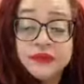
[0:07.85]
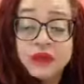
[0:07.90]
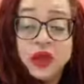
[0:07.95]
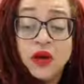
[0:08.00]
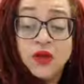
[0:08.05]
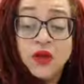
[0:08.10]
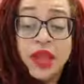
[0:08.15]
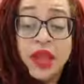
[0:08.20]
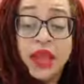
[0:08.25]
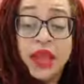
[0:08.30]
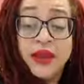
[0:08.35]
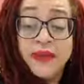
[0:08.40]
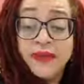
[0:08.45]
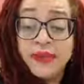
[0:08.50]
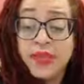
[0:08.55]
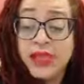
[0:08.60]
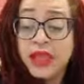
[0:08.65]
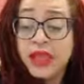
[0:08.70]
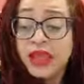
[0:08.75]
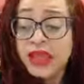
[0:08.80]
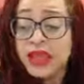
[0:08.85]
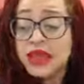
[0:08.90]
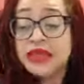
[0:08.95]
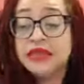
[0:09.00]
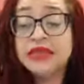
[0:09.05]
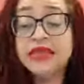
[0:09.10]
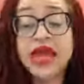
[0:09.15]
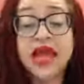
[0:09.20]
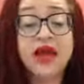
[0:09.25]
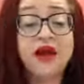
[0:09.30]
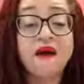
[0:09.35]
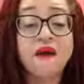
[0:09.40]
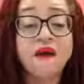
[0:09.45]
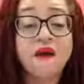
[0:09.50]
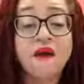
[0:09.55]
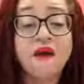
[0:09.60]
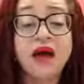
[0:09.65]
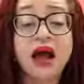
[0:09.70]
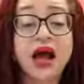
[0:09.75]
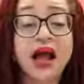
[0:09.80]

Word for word: Okay. Now,